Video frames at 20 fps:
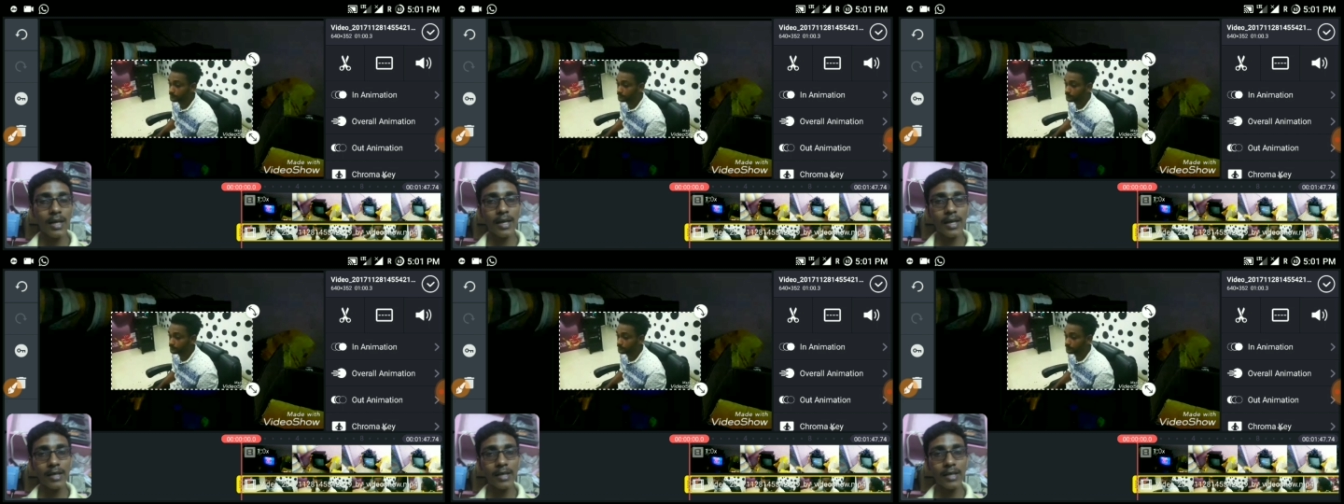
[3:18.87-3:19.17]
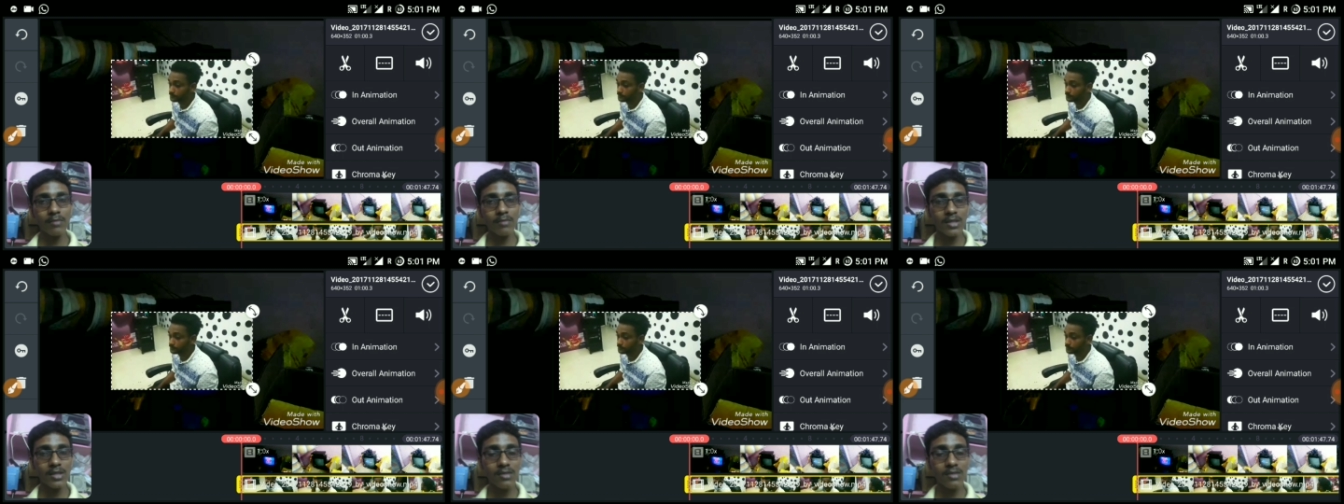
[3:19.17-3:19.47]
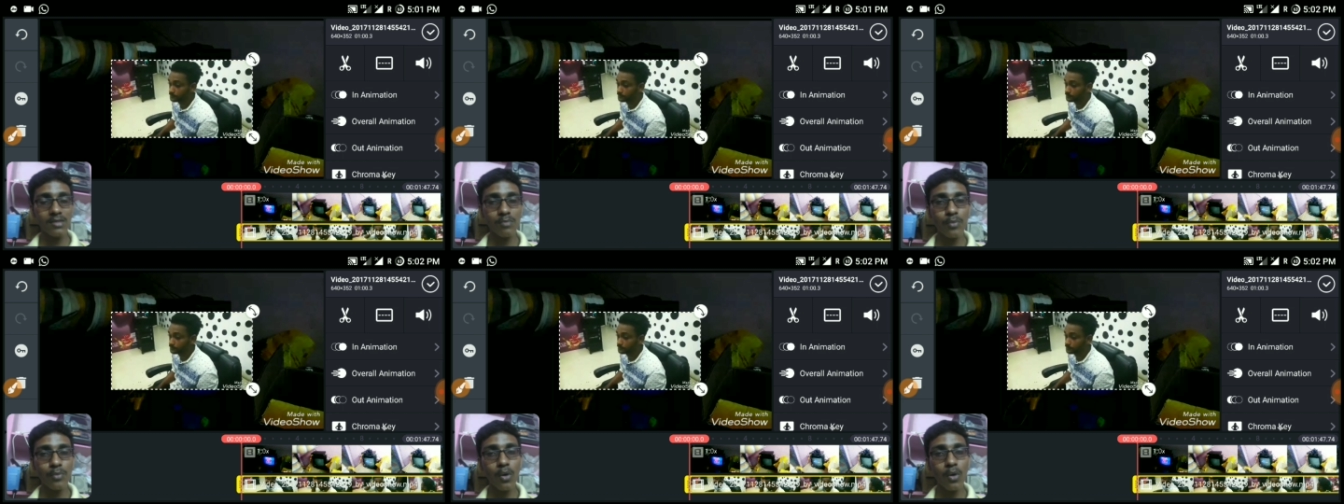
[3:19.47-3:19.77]

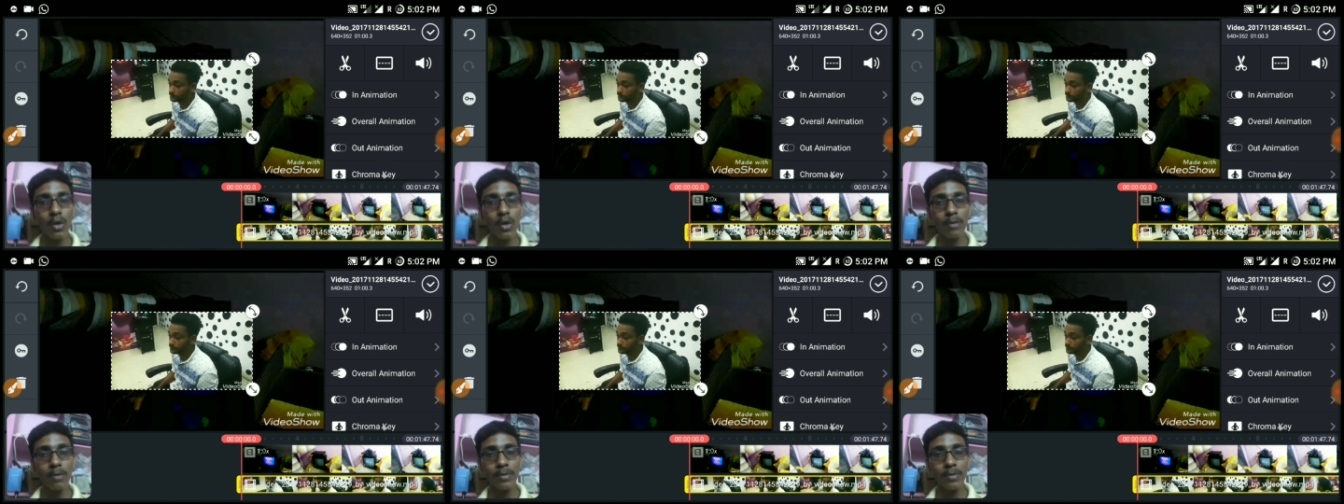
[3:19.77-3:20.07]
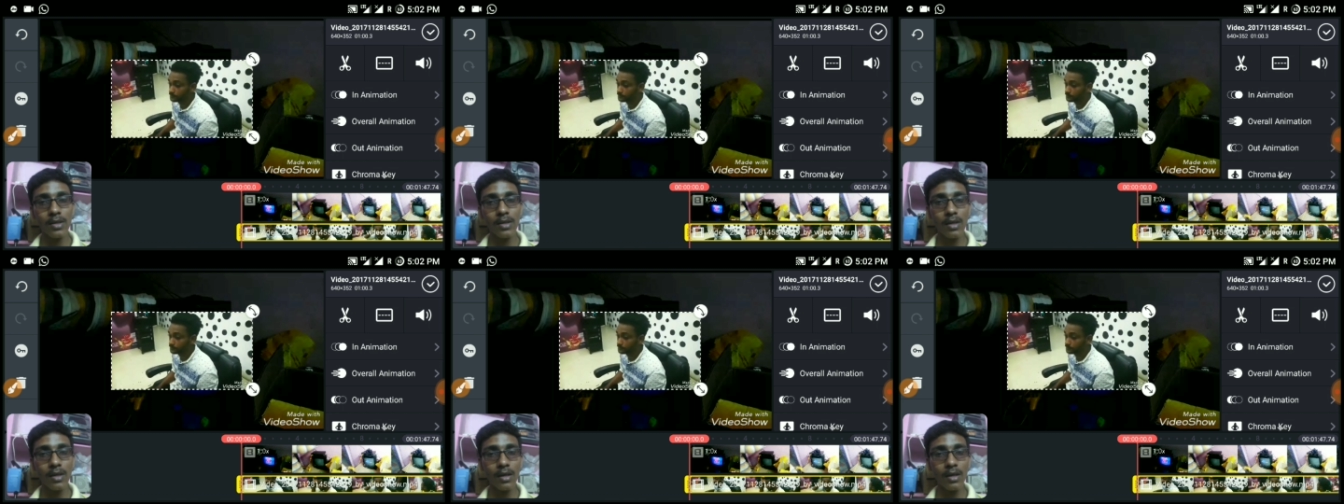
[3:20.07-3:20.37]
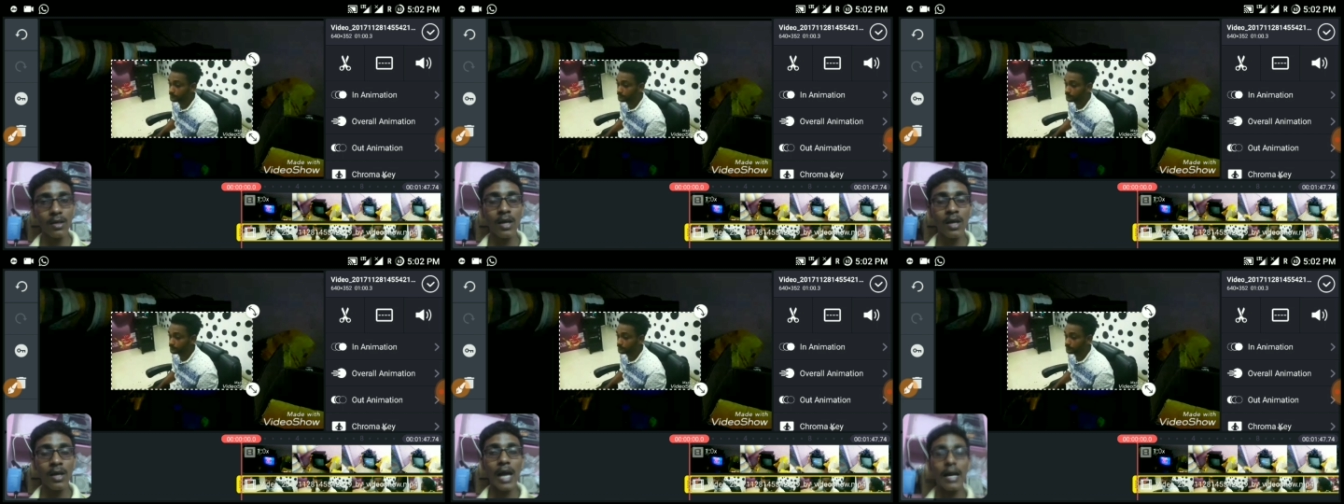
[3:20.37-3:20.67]
KineMaster Pro
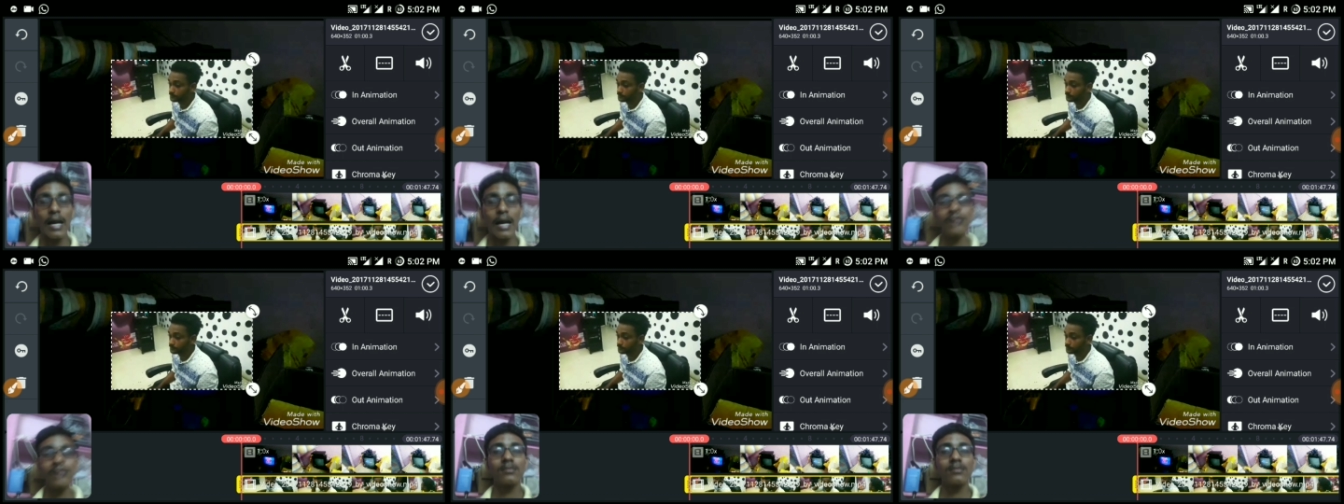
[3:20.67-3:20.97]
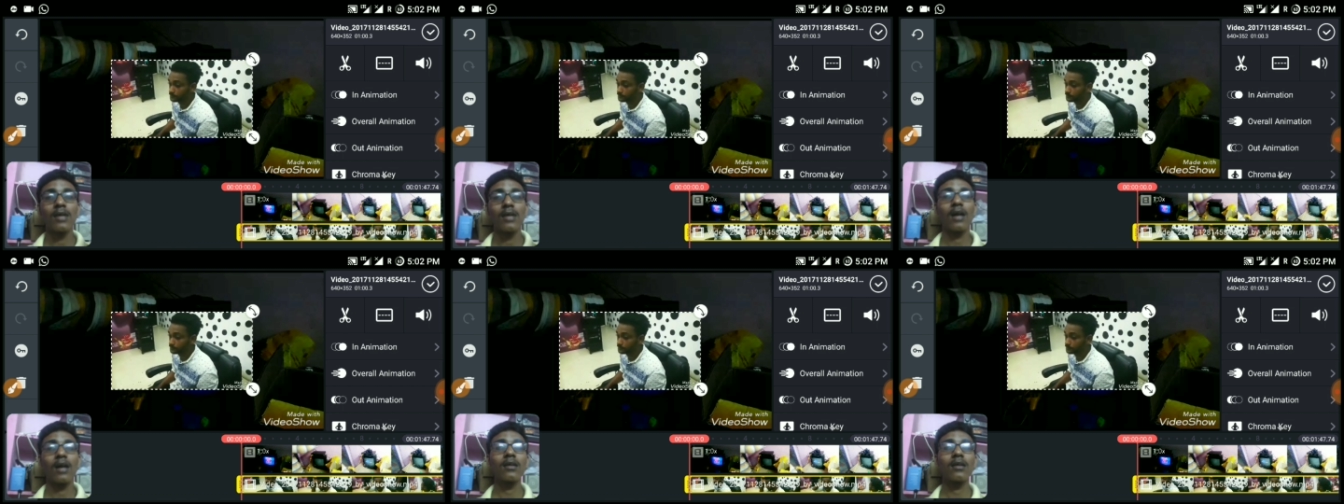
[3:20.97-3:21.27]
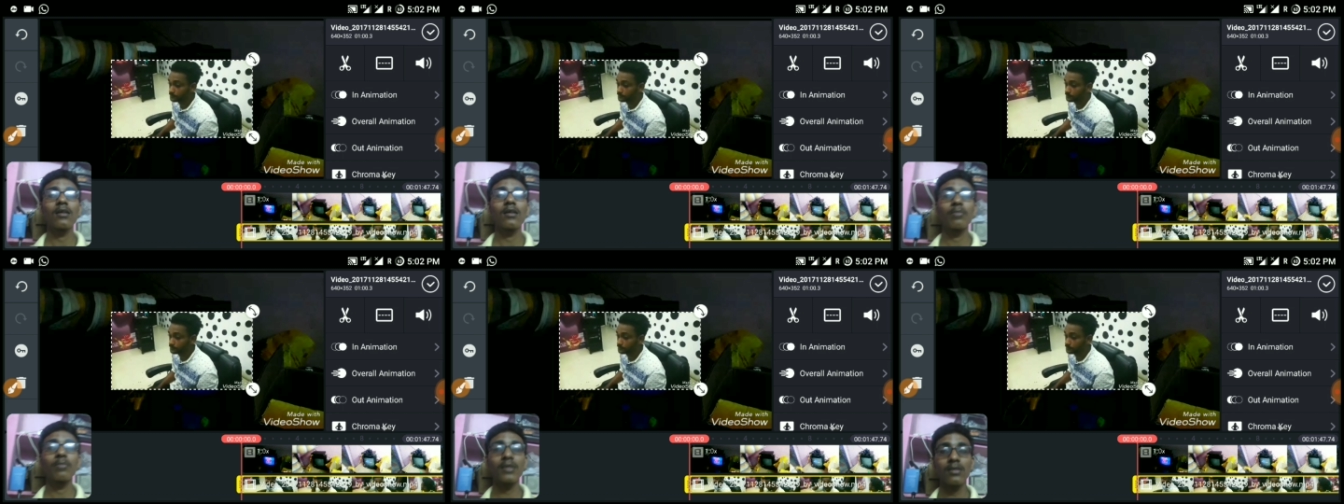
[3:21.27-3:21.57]
APK and it's
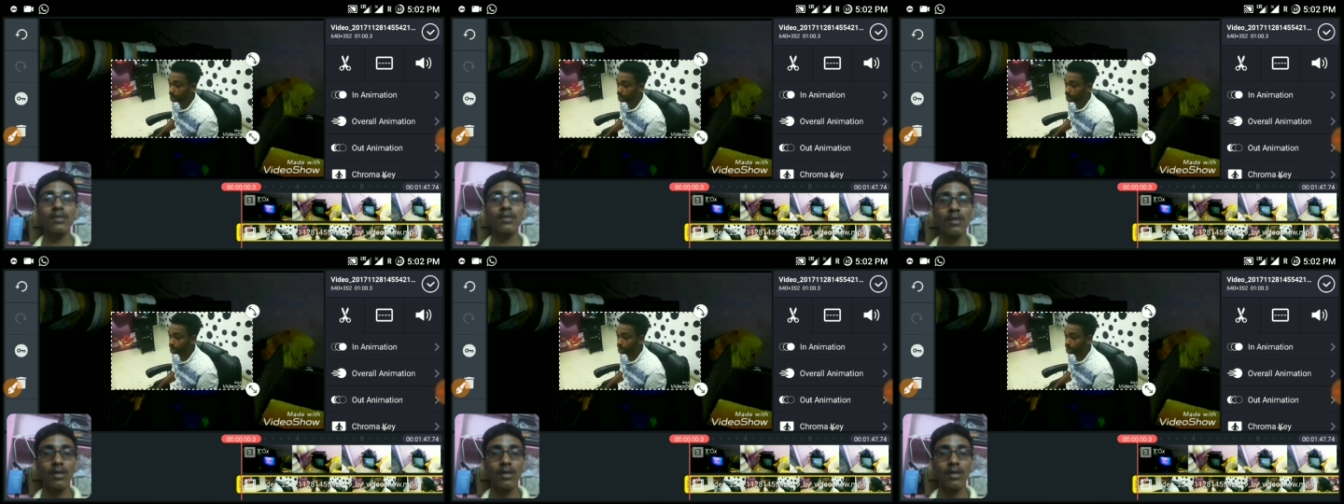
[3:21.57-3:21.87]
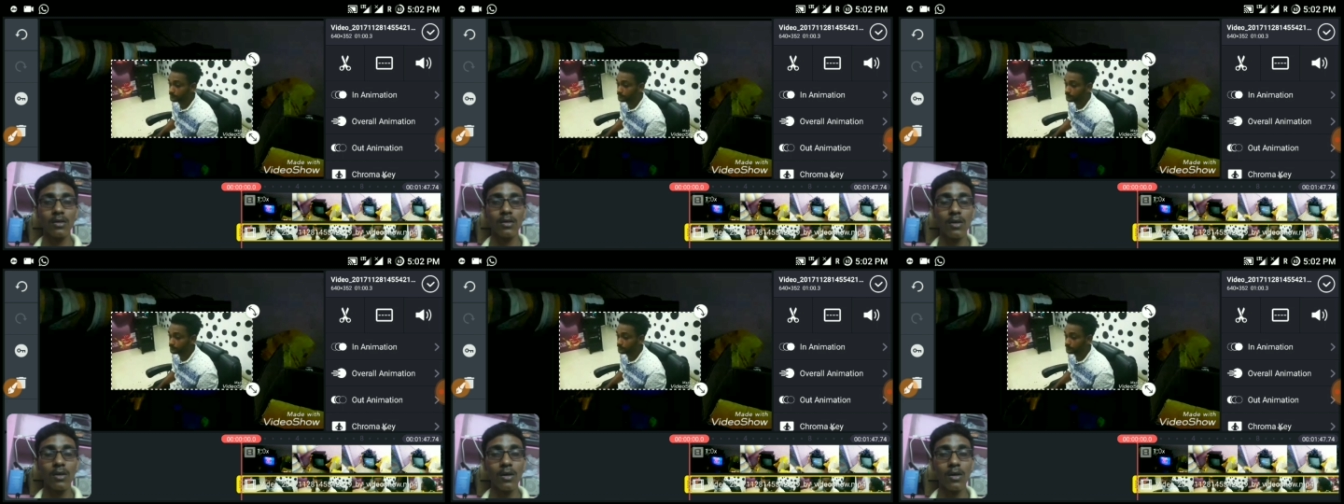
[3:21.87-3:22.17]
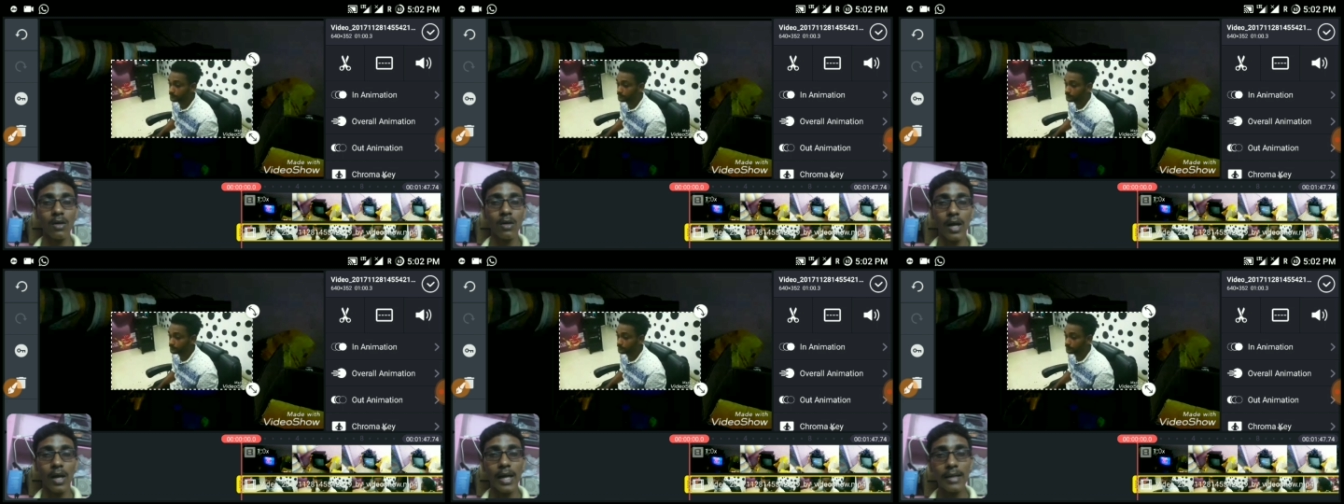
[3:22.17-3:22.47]
100%
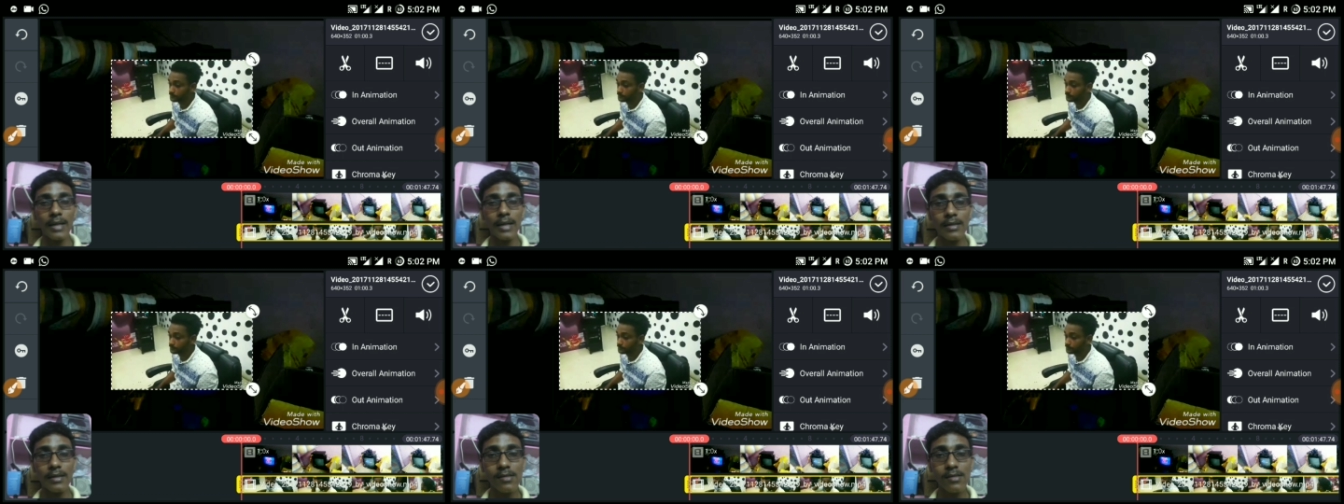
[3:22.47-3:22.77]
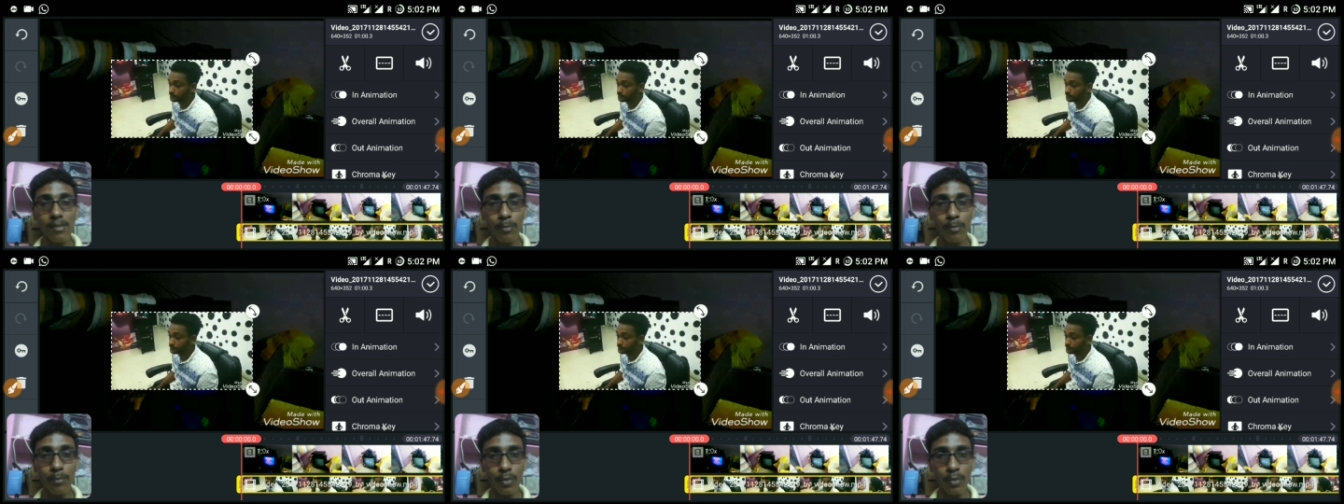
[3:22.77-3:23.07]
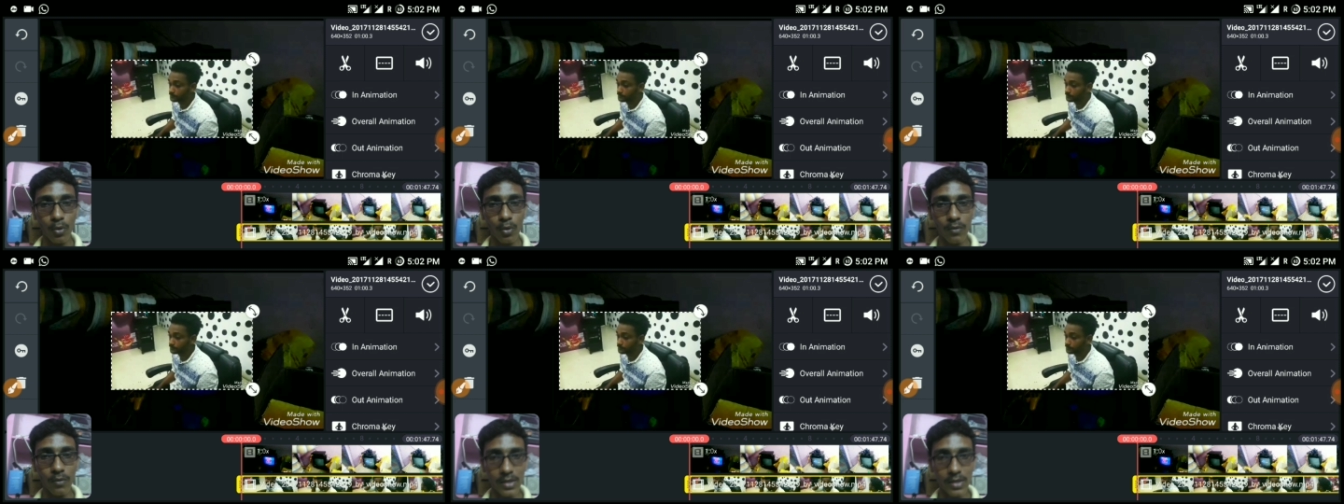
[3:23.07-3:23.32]
unlocked and it's a pro